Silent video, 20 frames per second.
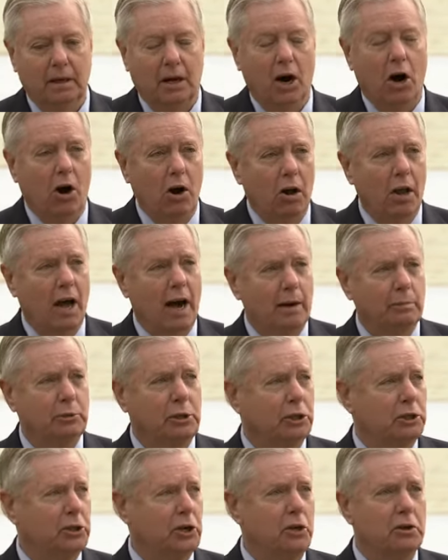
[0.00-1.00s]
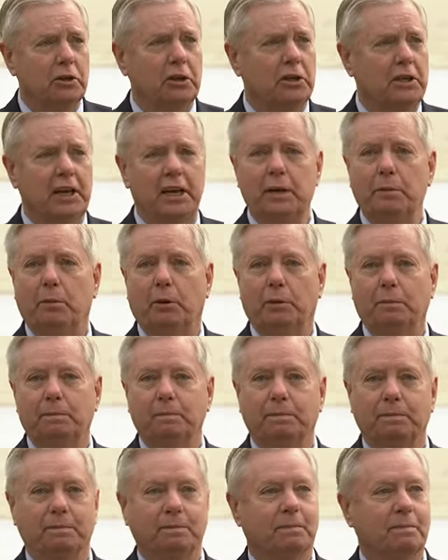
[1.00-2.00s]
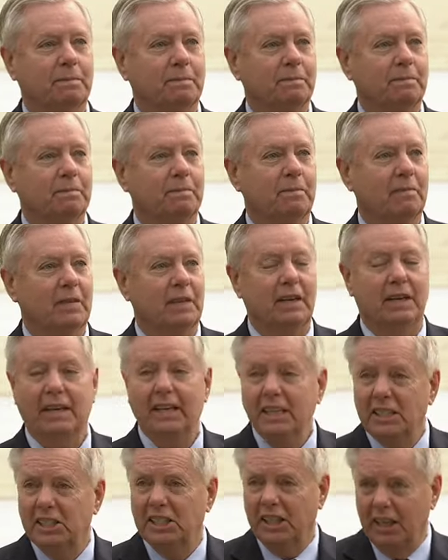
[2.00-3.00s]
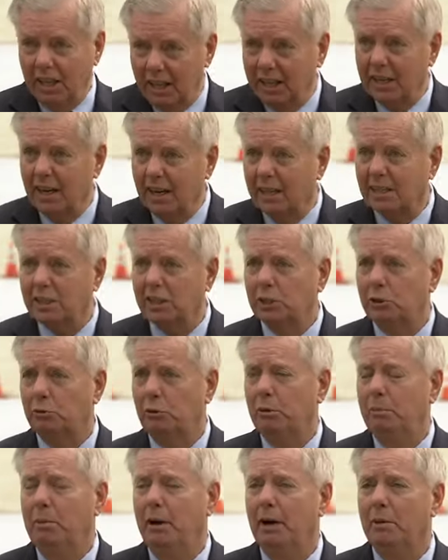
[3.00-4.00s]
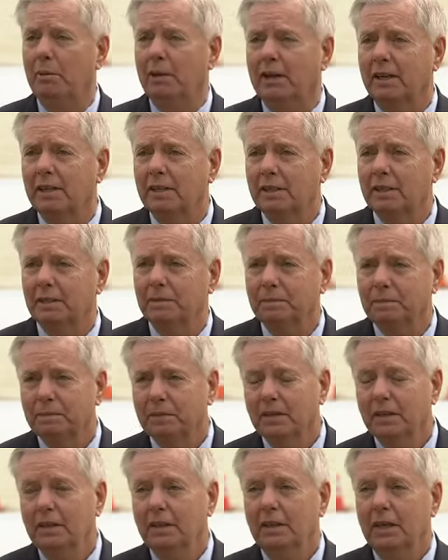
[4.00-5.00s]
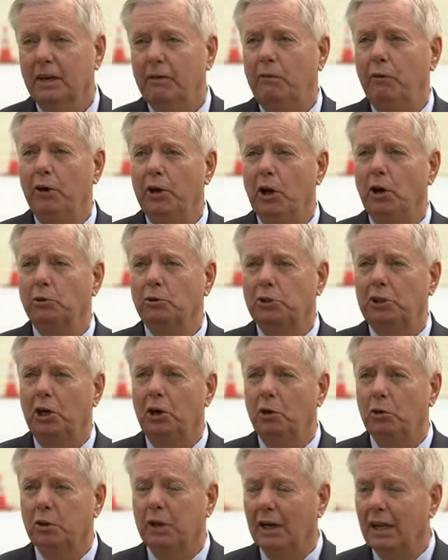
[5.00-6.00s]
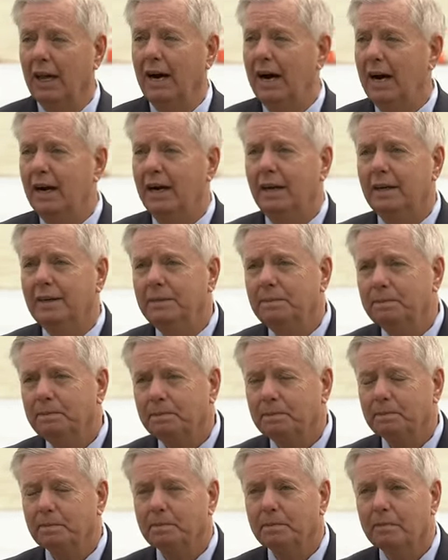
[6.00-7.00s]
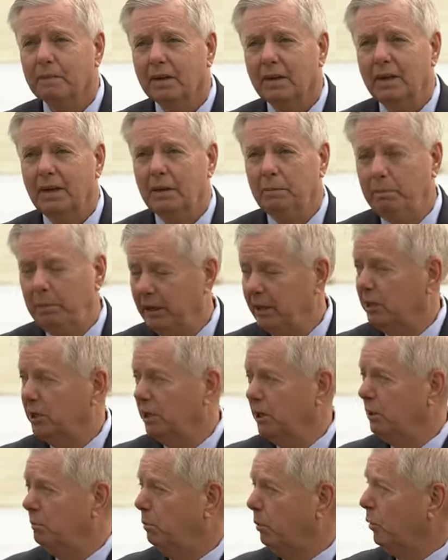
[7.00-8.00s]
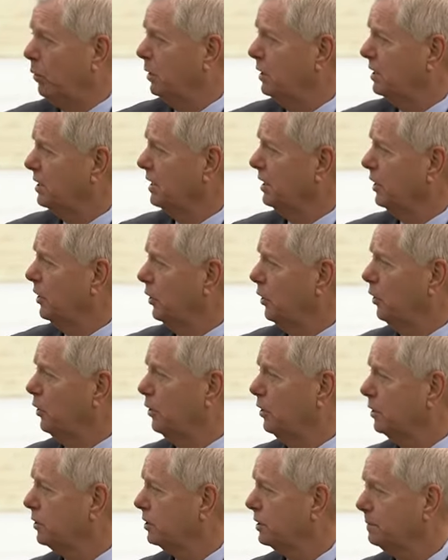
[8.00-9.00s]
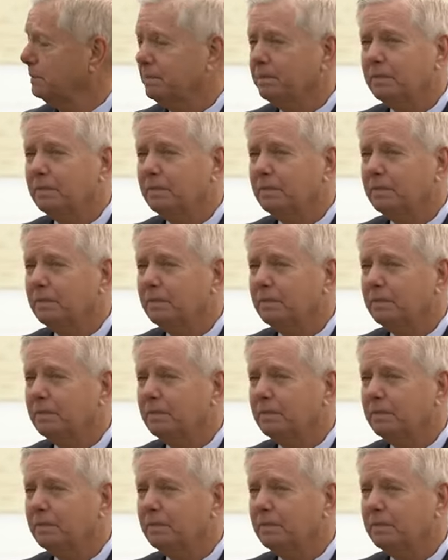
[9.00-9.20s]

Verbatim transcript: All options on the table. And he's telling us as Republicans, if we don't toe the line and be good boys and girls,